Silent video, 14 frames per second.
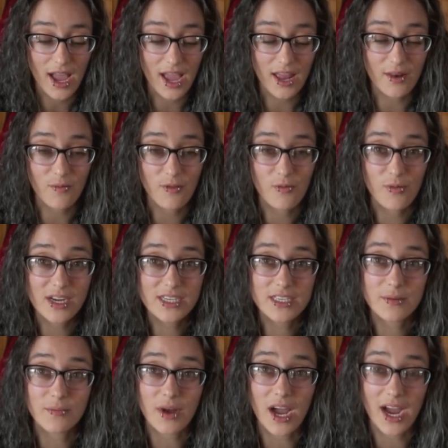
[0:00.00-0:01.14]
And the
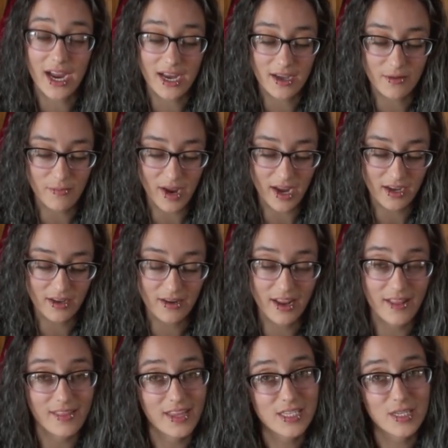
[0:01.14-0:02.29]
reason behind
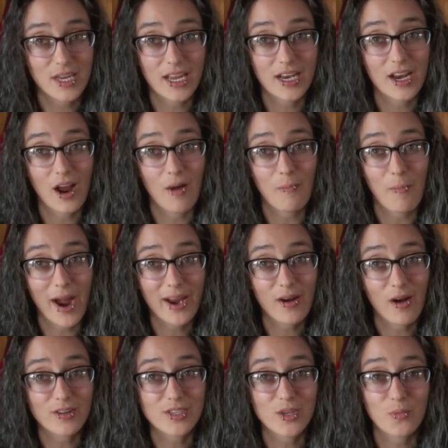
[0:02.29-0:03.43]
it might
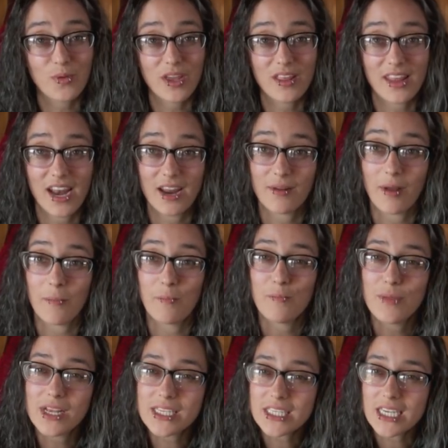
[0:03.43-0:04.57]
also be that
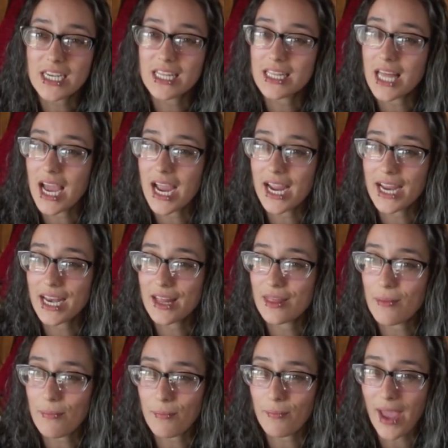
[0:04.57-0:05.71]
I'm missing a line
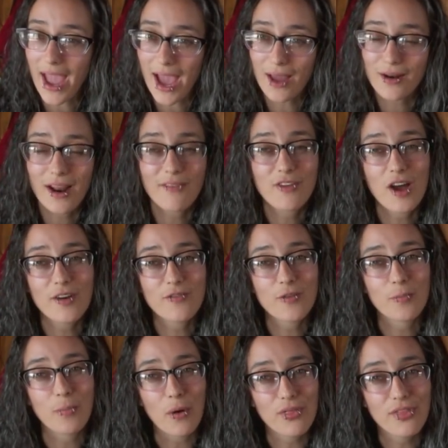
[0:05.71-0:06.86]
in the pattern. I've gone
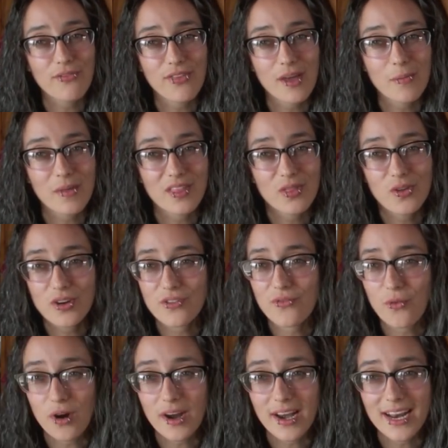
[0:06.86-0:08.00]
over both of them and looked
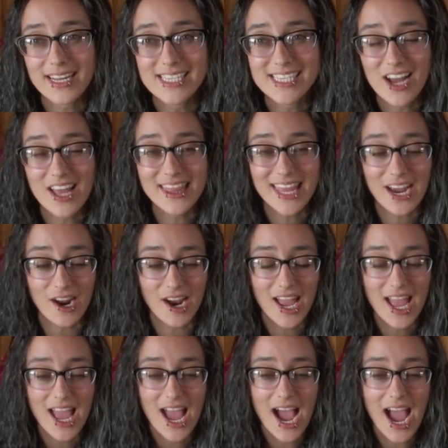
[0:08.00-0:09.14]
for it, and it's not there.
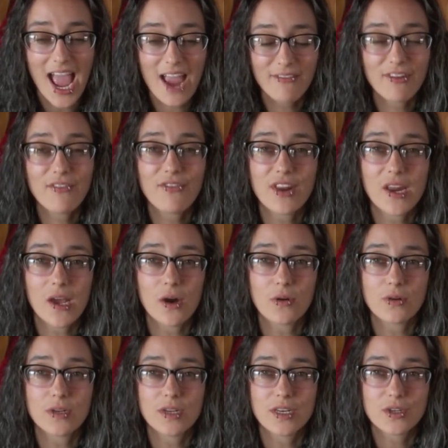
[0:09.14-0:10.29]
Every
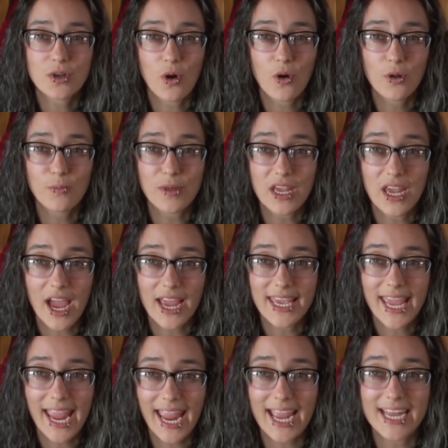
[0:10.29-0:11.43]
video told me I
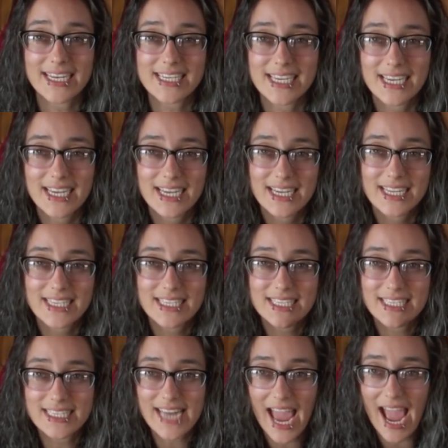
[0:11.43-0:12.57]
can't
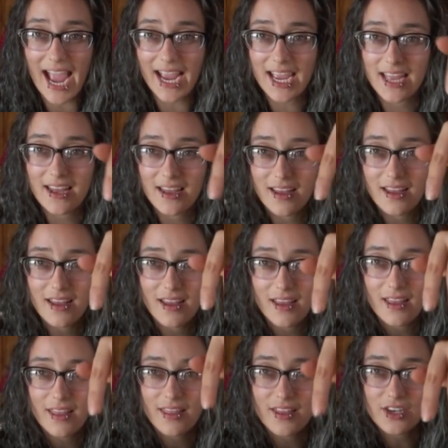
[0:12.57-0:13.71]
stack
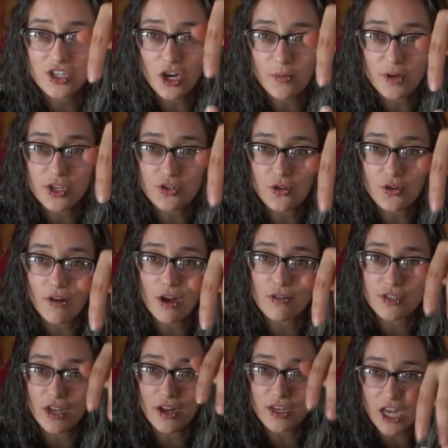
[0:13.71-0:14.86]
the German short
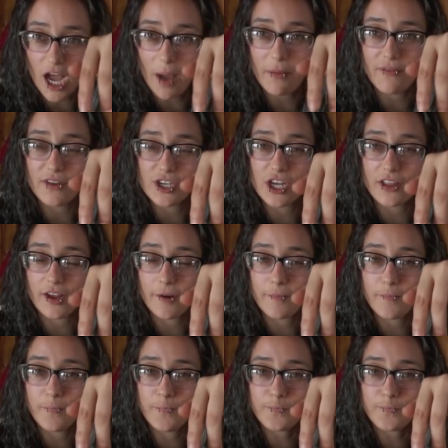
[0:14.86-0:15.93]
rows on top of each other.